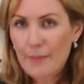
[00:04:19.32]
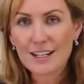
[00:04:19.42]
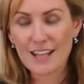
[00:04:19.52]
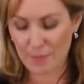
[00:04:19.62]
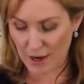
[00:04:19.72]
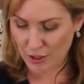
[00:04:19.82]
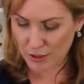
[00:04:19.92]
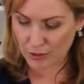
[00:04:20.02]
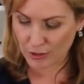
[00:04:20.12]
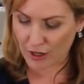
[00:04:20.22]
I'm going to take my
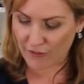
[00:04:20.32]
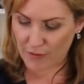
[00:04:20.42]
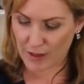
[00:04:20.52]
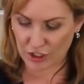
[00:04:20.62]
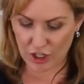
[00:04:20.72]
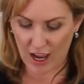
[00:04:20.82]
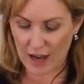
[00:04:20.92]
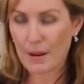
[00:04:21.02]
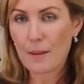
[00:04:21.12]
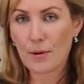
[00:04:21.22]
cooled coffee mixture and
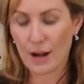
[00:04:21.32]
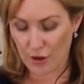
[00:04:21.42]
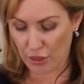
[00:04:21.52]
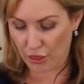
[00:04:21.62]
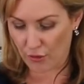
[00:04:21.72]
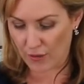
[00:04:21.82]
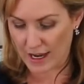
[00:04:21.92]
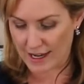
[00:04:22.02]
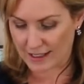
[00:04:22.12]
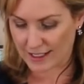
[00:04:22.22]
I'm going to put in
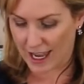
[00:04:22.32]
3